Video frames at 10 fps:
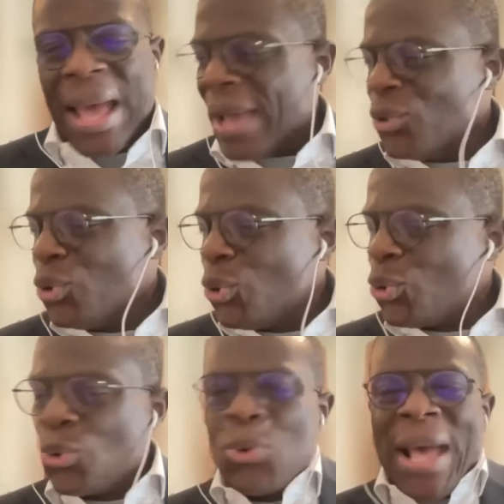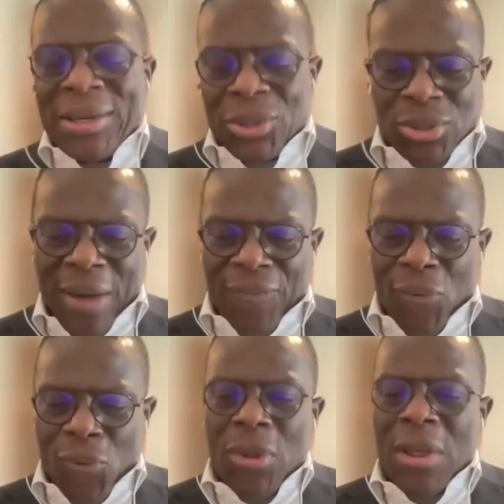and you too can
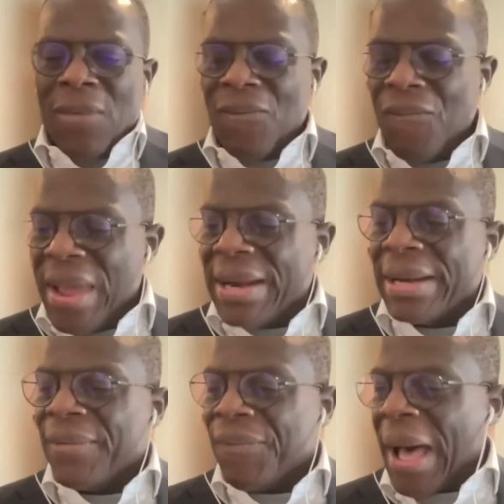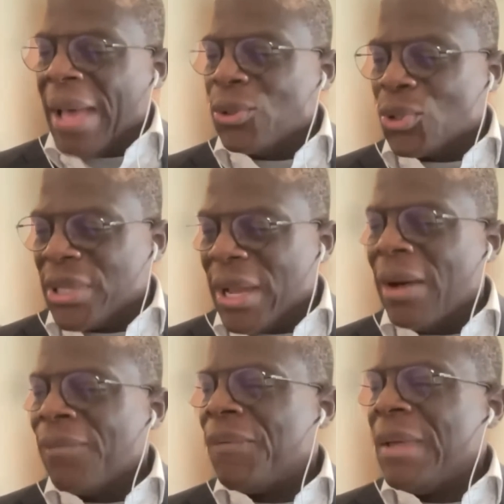travel very far
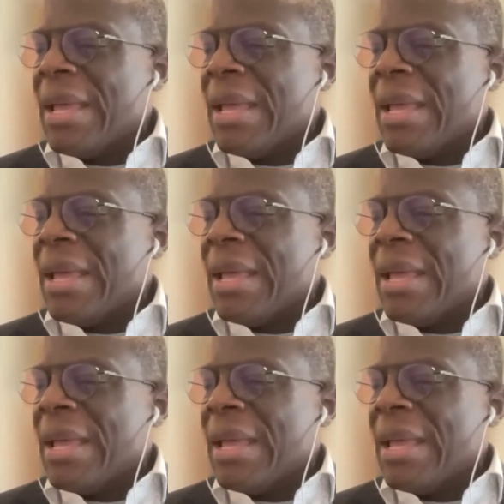yourself.